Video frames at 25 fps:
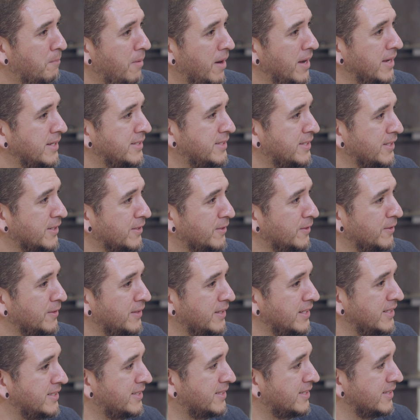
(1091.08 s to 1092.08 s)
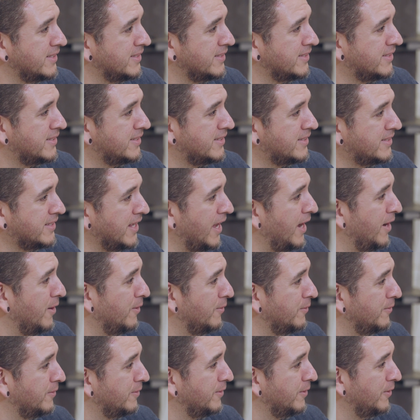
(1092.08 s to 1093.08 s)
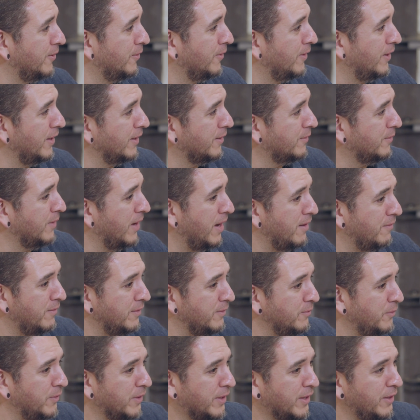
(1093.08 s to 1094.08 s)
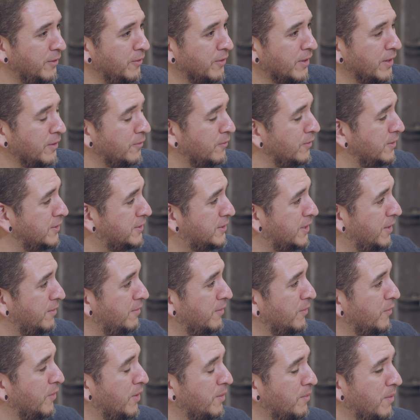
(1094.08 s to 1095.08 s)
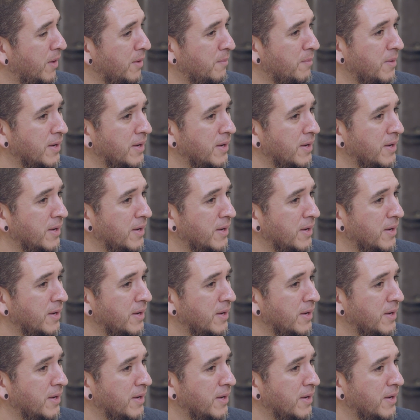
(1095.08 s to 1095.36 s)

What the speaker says: bicycle distance town, you know, like every week you can reach everywhere by